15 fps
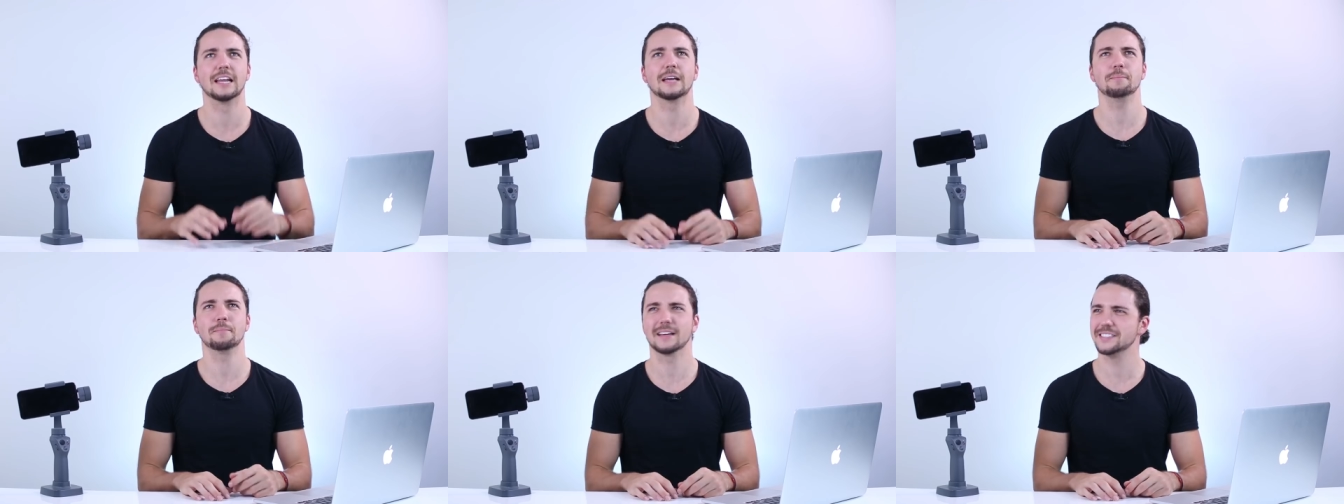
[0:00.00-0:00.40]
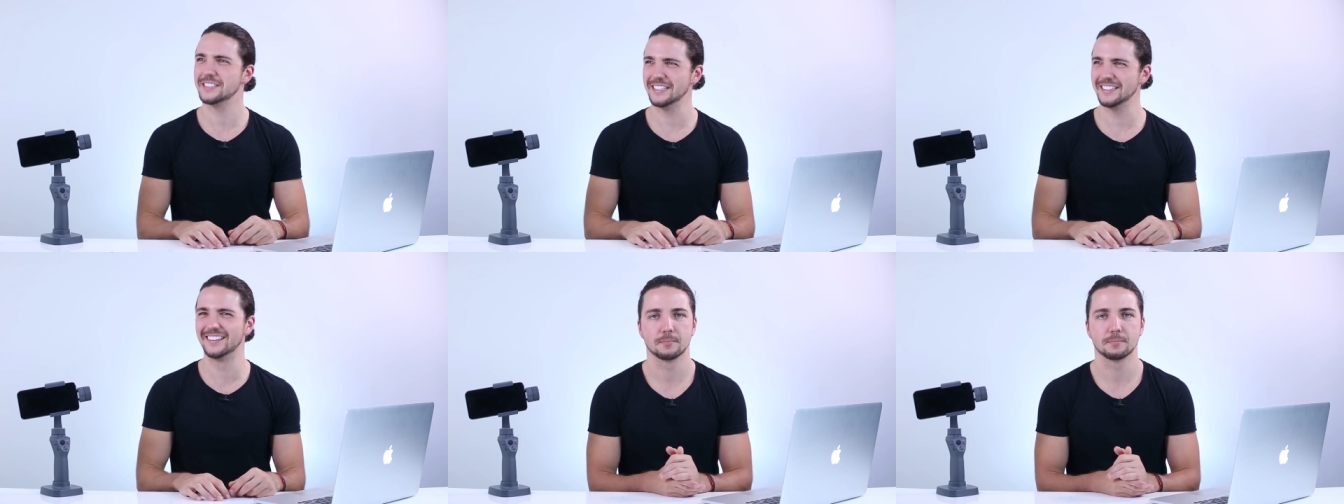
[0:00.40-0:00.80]
neat
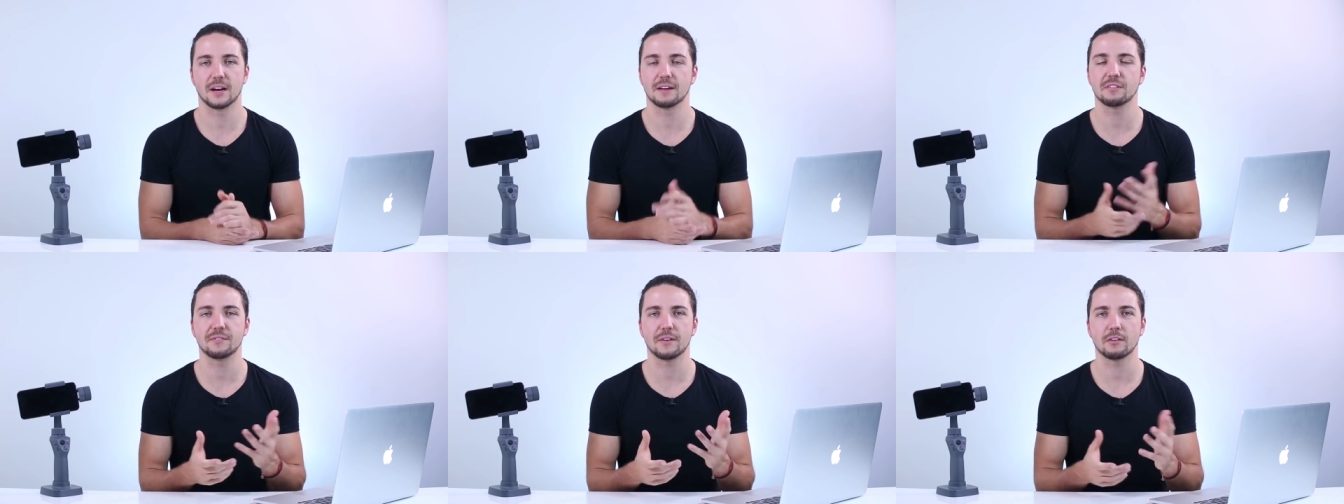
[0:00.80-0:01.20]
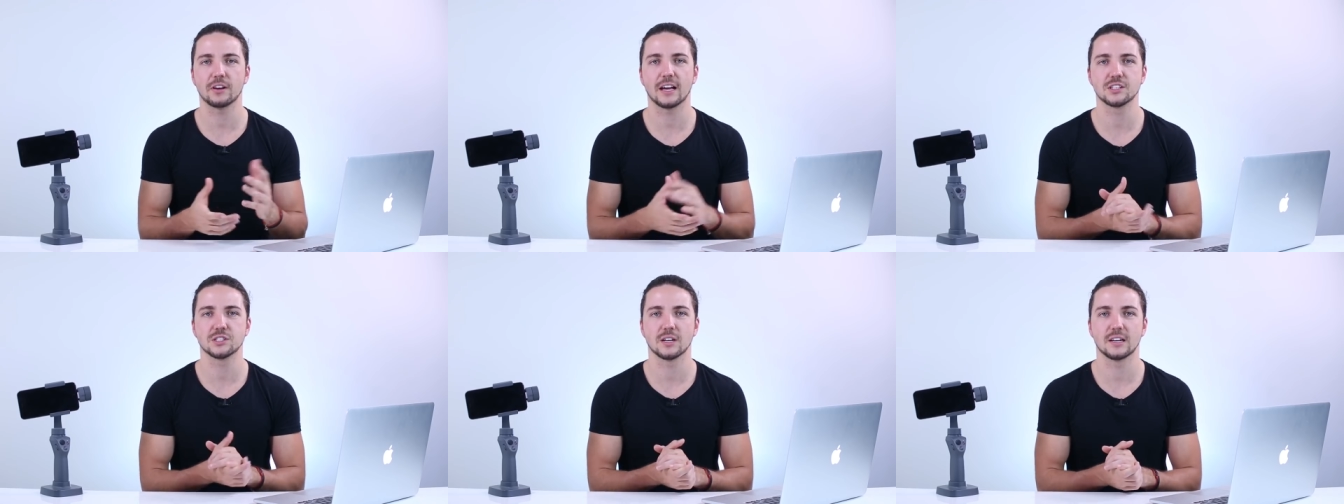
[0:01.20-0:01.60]
messy? But every
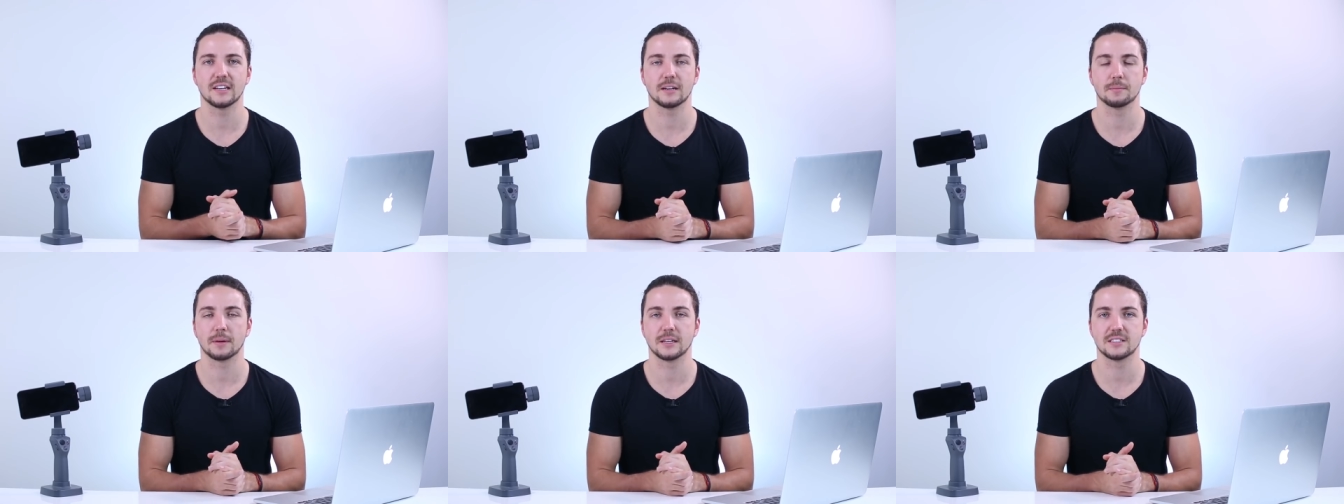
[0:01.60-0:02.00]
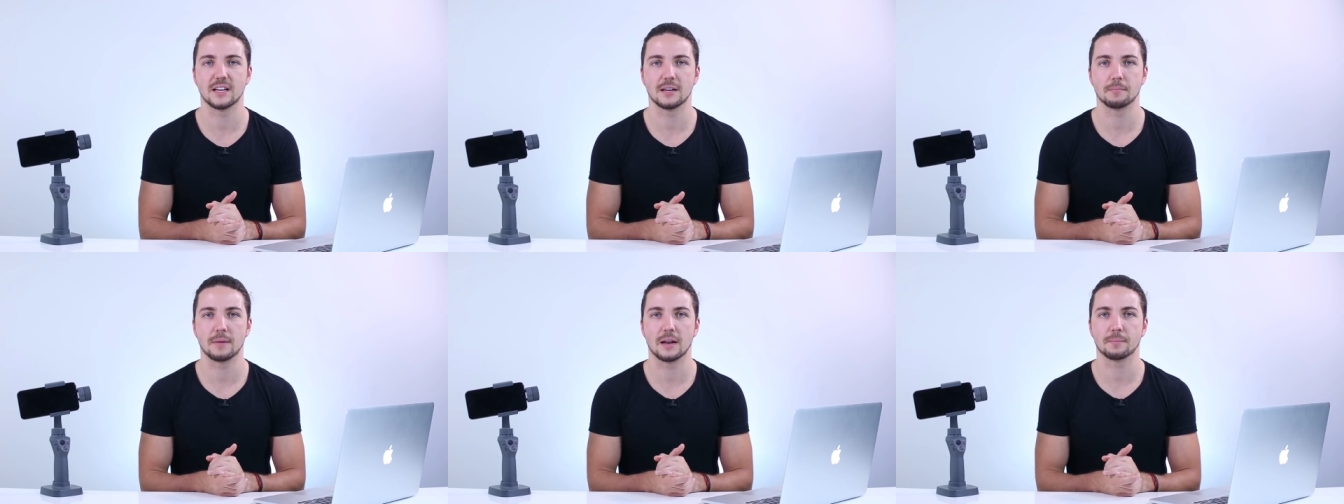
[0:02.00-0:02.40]
variation I did in my
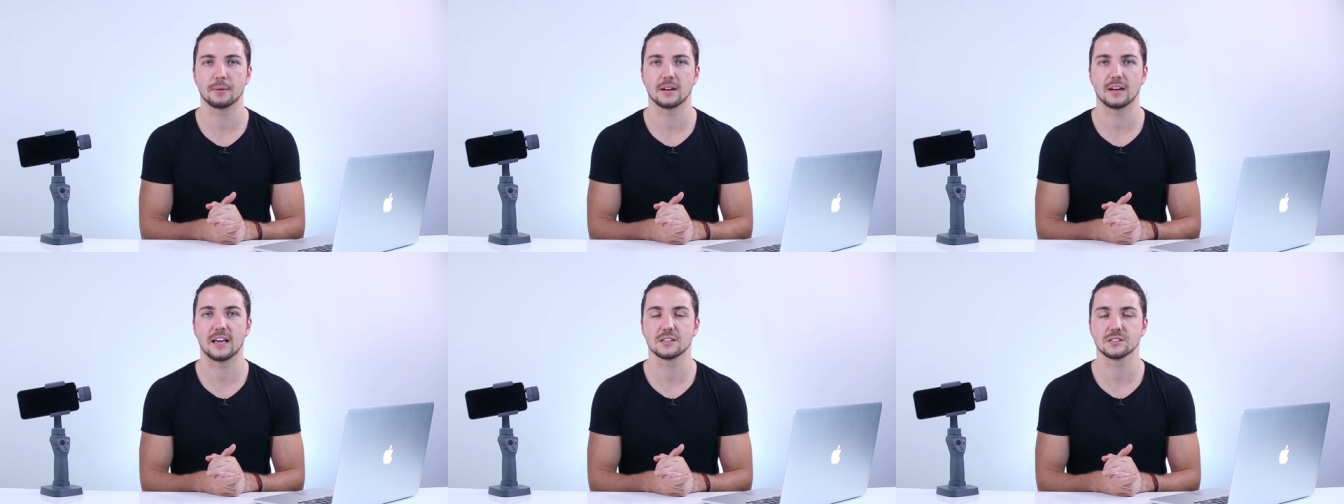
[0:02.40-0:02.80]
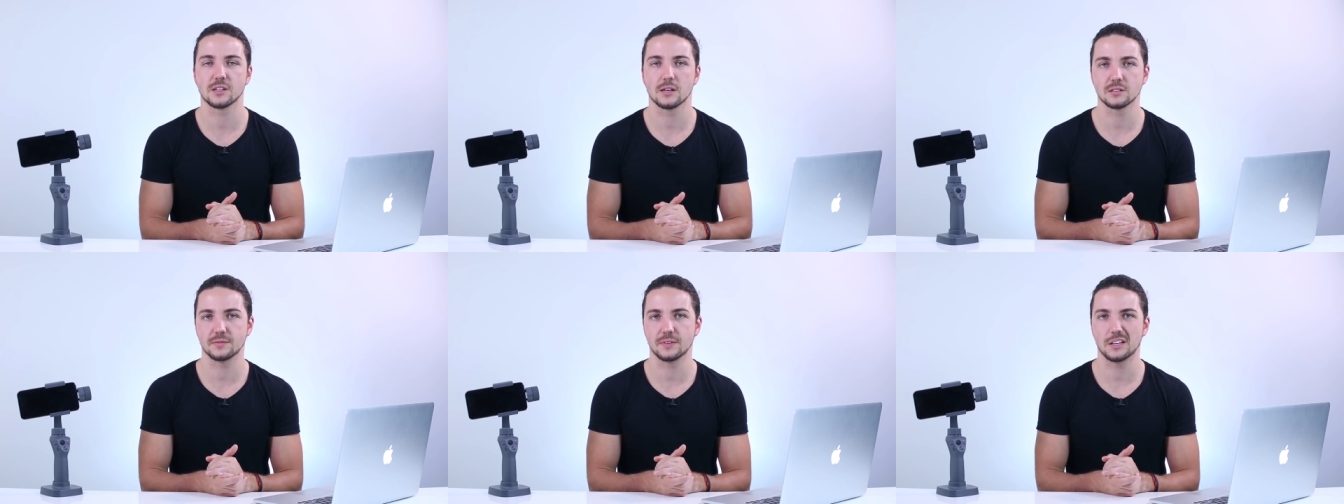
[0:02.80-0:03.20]
10 man bun
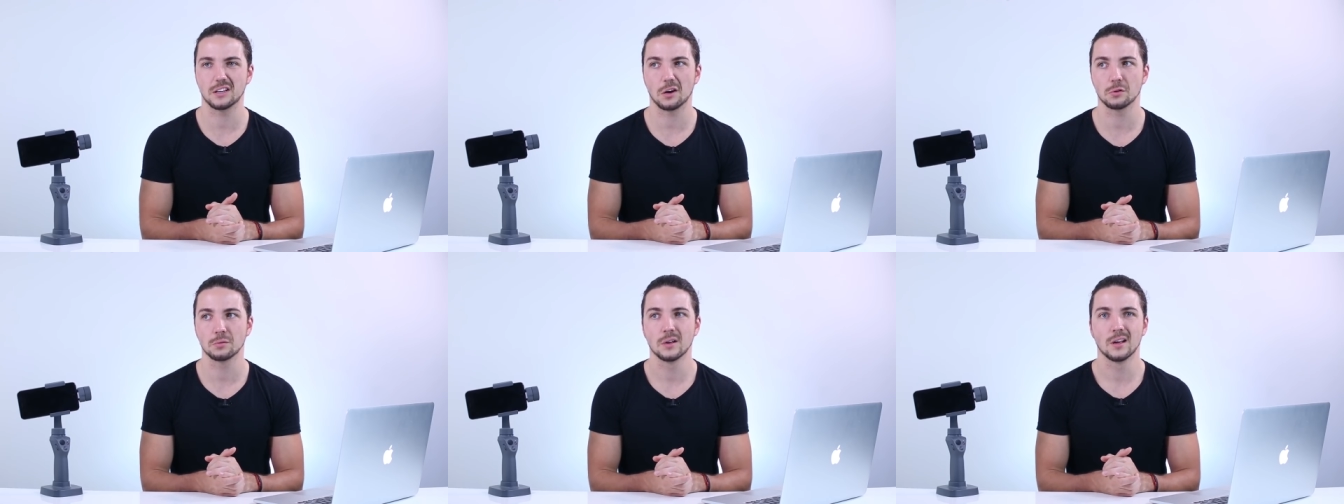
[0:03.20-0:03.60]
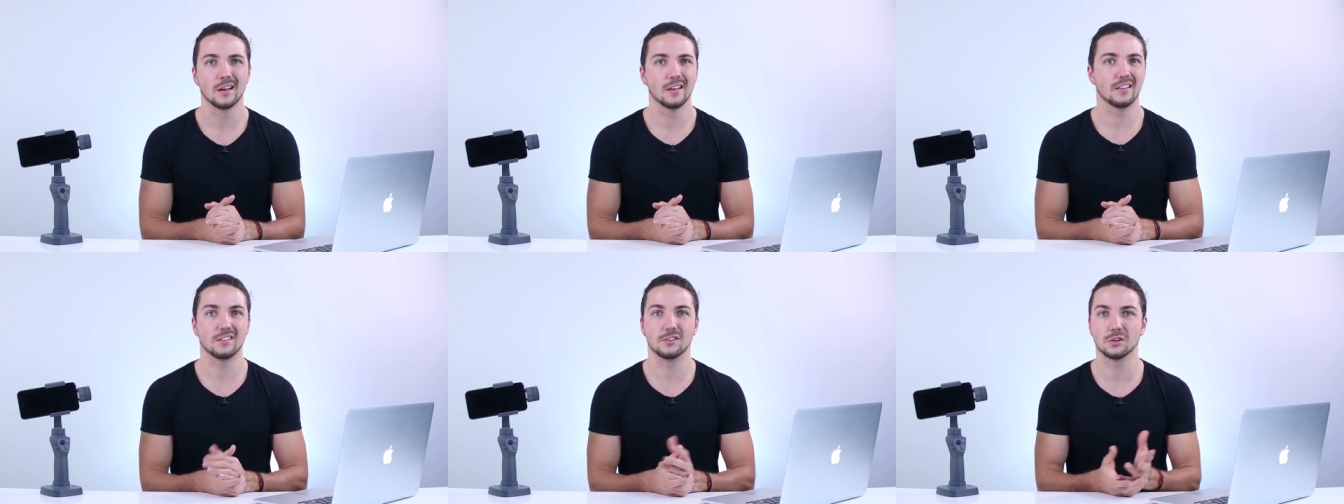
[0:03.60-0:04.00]
hairstyles video,
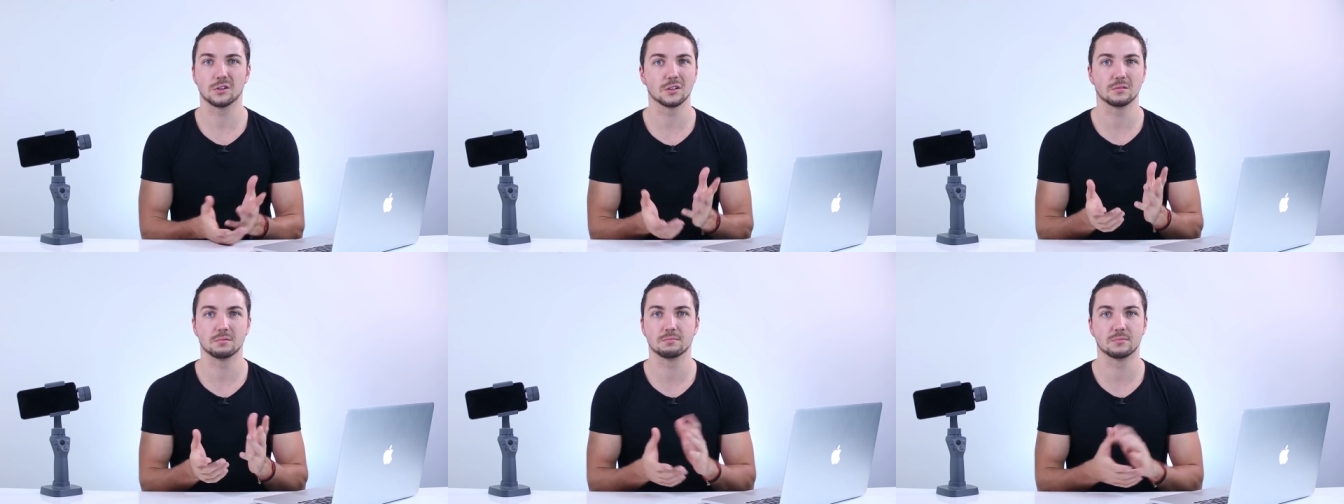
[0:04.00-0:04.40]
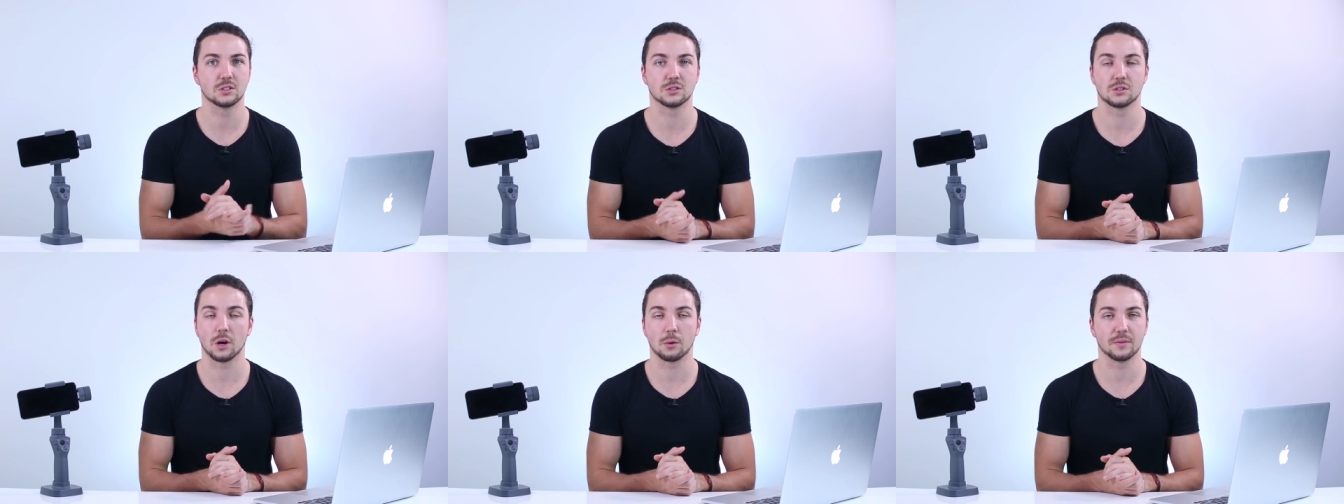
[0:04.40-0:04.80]
you could
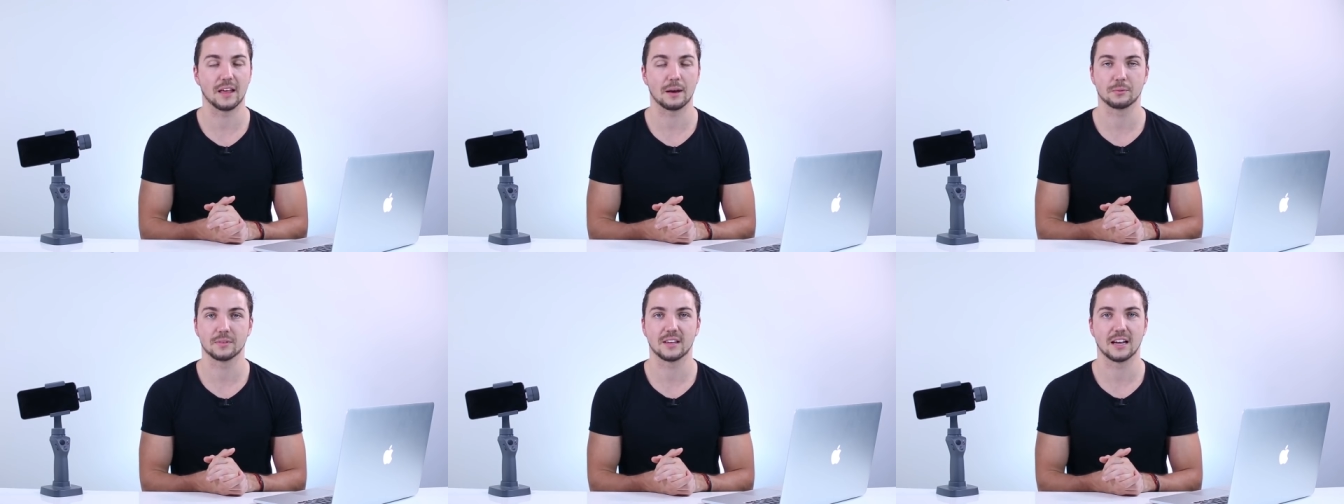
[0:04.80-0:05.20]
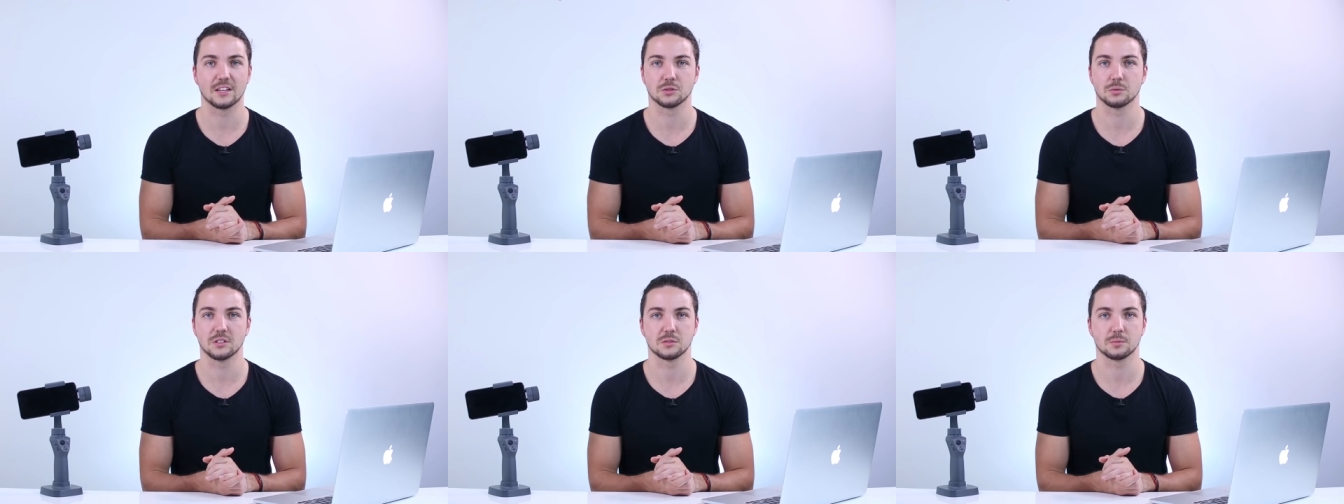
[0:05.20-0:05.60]
go with that with
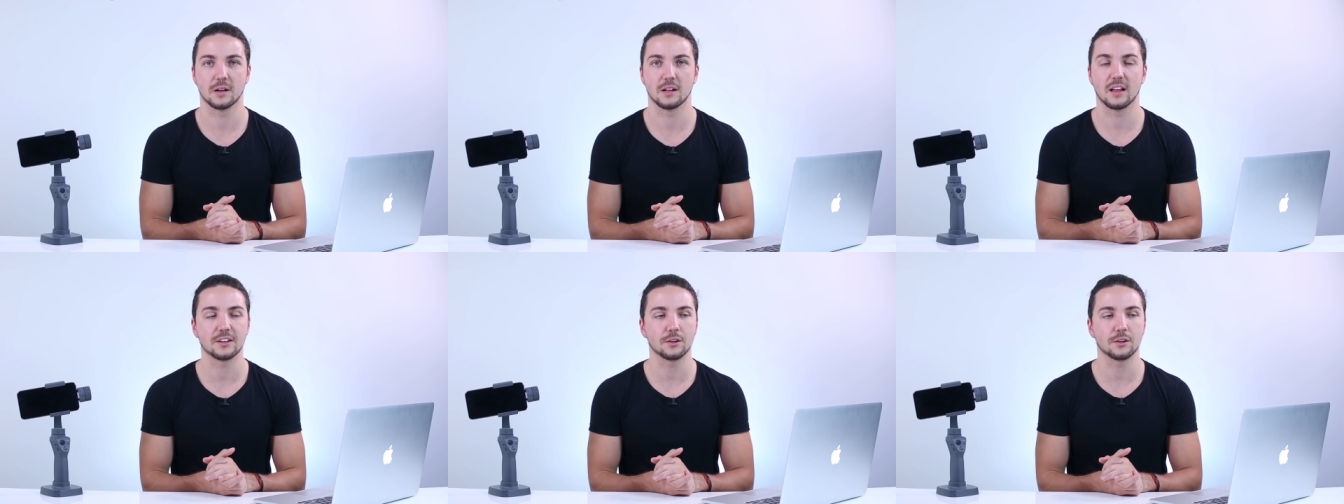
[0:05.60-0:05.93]
casual as well.